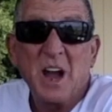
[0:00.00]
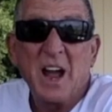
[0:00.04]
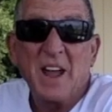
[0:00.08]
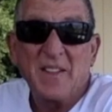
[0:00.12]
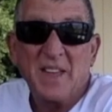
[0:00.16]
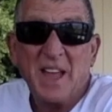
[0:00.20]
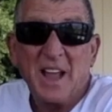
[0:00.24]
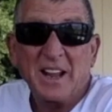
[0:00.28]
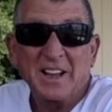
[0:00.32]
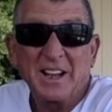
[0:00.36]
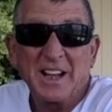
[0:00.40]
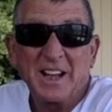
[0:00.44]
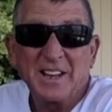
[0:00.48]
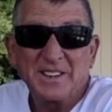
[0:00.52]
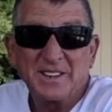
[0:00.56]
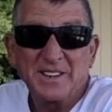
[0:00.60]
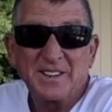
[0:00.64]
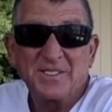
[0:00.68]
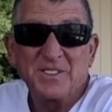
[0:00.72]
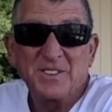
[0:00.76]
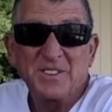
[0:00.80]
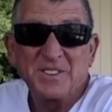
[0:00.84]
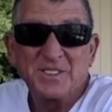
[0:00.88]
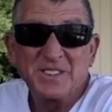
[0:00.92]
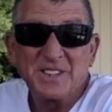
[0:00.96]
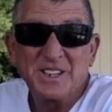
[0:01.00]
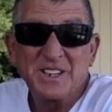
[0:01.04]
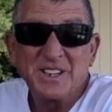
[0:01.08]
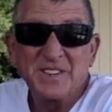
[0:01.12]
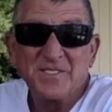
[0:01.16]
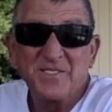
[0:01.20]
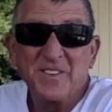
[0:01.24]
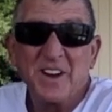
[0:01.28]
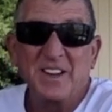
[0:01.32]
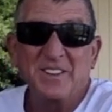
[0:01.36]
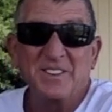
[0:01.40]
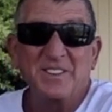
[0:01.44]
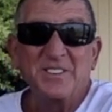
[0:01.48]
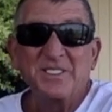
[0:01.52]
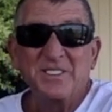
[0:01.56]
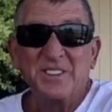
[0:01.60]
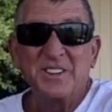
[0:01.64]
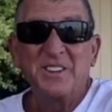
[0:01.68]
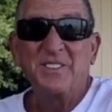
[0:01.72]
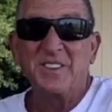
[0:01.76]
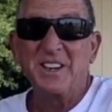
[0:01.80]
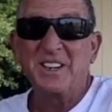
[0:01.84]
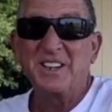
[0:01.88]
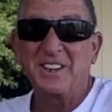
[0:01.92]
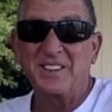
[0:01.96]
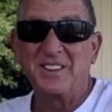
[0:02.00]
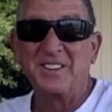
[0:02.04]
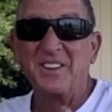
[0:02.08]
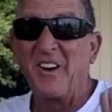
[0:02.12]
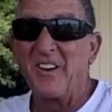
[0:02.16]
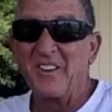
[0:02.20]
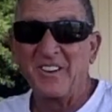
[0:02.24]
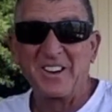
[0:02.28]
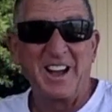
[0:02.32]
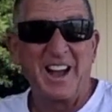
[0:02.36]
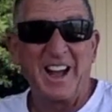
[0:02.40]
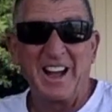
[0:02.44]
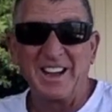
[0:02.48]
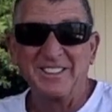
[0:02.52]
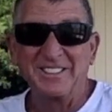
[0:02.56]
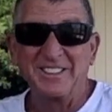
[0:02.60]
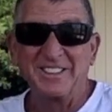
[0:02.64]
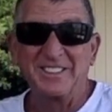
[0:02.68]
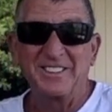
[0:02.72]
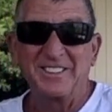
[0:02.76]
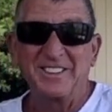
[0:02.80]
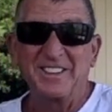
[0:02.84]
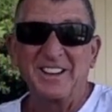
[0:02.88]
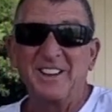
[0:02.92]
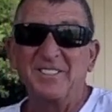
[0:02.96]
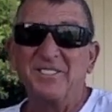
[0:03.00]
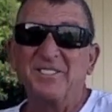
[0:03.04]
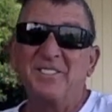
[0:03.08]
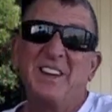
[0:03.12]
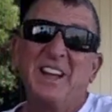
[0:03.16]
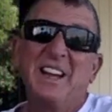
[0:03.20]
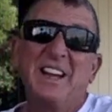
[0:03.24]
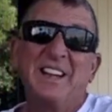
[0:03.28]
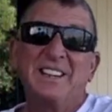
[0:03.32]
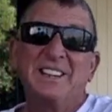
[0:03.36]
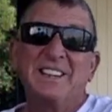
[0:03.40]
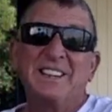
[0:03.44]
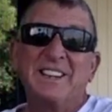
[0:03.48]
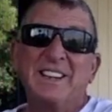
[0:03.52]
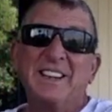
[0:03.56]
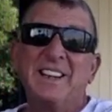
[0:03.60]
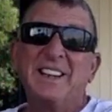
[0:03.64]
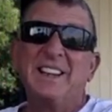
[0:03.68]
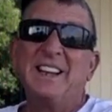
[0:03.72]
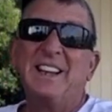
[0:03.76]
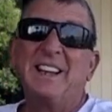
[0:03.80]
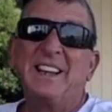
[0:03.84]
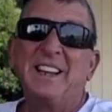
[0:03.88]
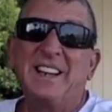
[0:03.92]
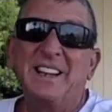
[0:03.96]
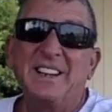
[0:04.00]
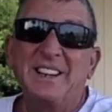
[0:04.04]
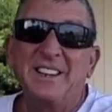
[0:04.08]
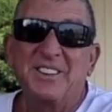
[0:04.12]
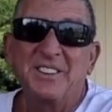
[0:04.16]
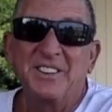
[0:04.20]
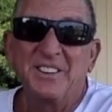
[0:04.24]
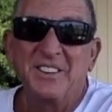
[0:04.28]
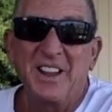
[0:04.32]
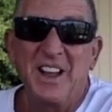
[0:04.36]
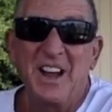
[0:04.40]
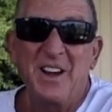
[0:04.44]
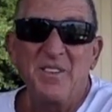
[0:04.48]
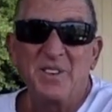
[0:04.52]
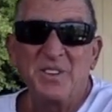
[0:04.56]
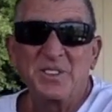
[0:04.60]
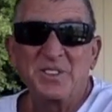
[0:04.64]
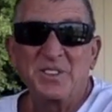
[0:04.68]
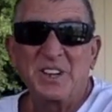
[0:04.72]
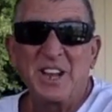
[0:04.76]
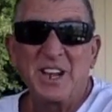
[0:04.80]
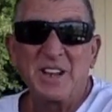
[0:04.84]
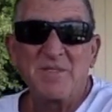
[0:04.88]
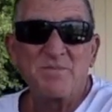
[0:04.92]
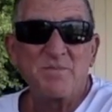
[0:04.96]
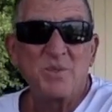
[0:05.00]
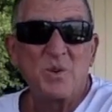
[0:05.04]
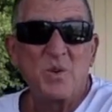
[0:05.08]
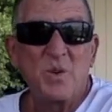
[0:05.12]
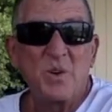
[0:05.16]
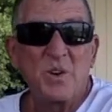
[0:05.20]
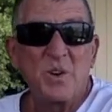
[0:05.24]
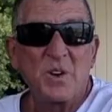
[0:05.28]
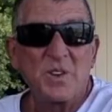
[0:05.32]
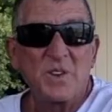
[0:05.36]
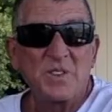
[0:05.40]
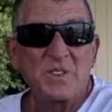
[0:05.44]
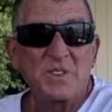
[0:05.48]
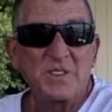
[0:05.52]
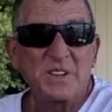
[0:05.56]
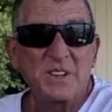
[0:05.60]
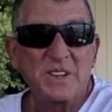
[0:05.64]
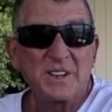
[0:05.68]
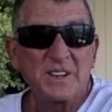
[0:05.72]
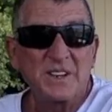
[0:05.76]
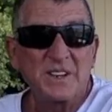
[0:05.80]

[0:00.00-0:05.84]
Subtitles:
And that guy, if you see him on YouTube, he does all kinds of stuff, man. He does a lot with skateboards, and